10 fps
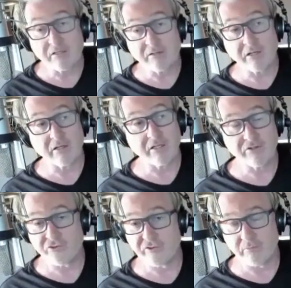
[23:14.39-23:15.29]
and
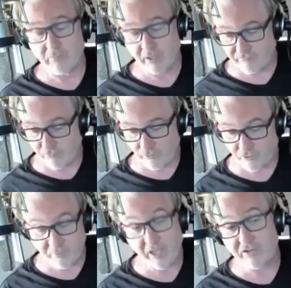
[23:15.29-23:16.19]
just did my
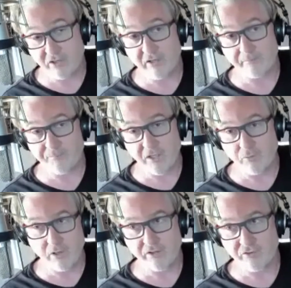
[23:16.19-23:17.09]
voice, but they
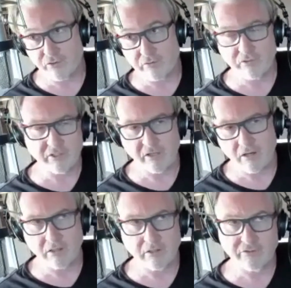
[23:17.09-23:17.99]
wanted sort of a
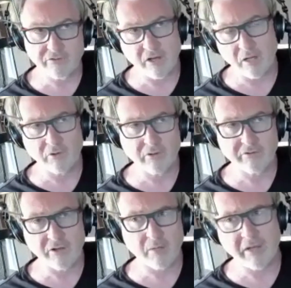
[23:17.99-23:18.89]
younger Tom
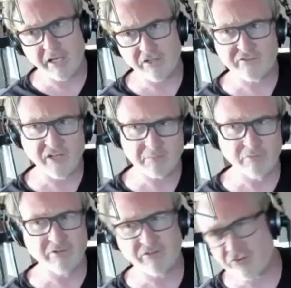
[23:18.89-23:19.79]
Hanks type
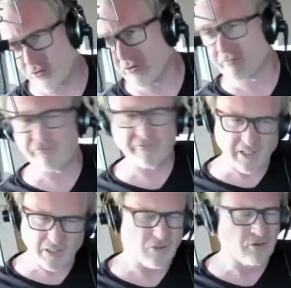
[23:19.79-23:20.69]
of a sort of
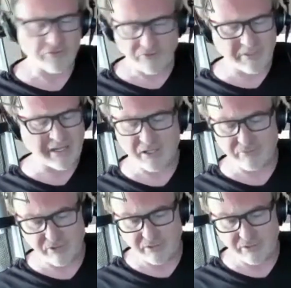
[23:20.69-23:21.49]
feel, or some kind of a,